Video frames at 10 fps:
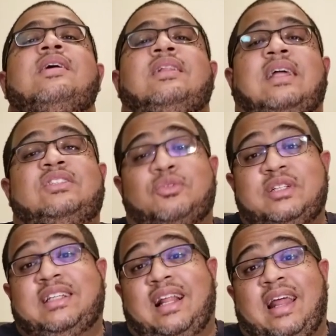that's the
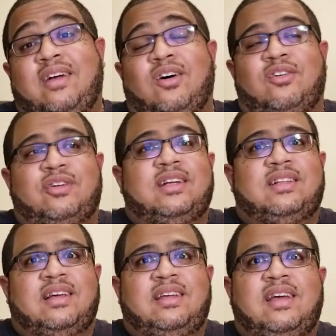reason I like golf, right?
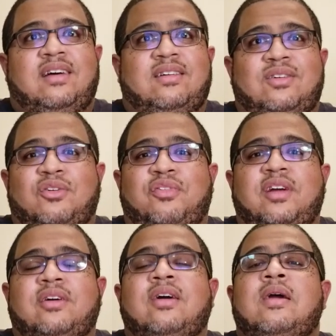Like, yeah, go
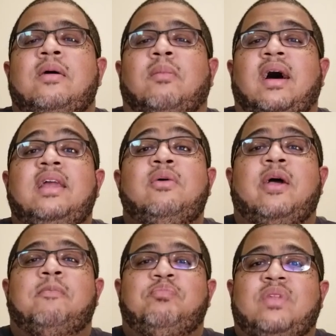figure. But
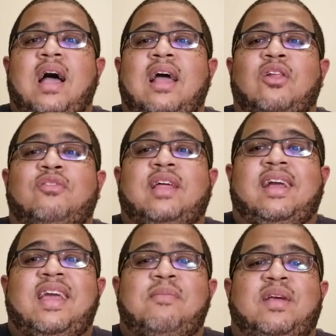anyway, I loved
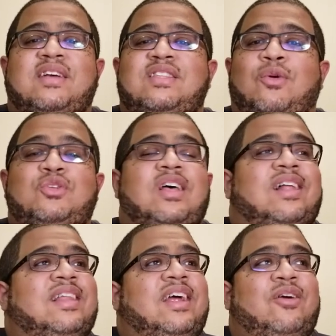that game because there was
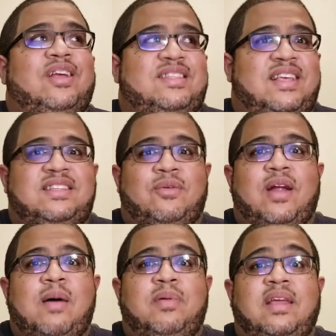hilarious things that were
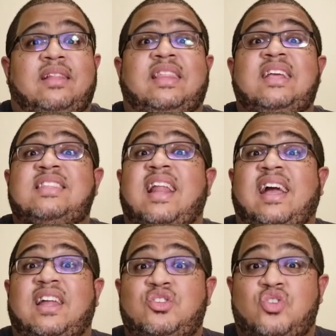happening, things that I
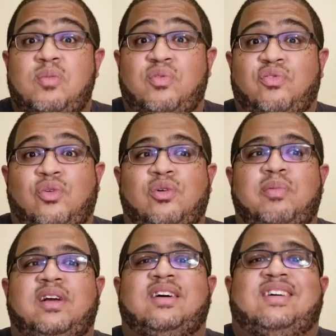got in trouble for
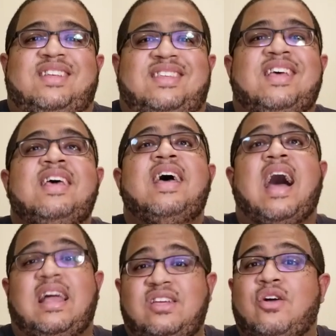because,
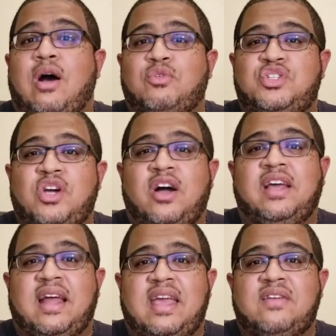you know, I was young
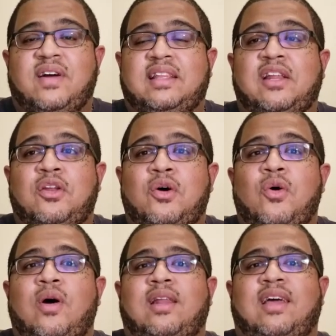and naive. I didn't
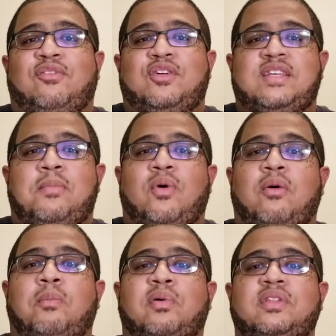know. And like, for example, I
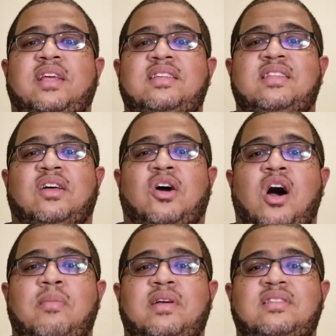would put things in the
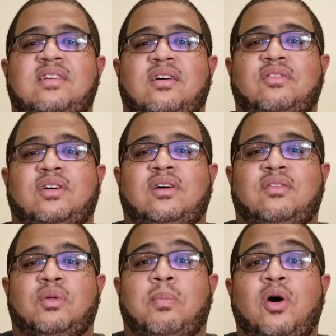comments of
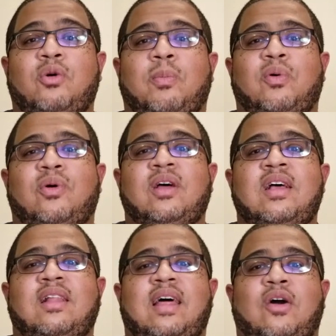the bug report,
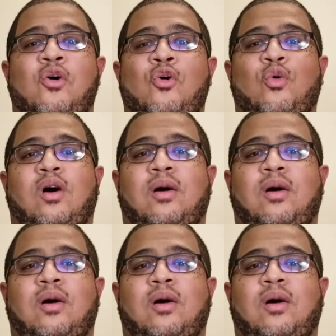like, oh,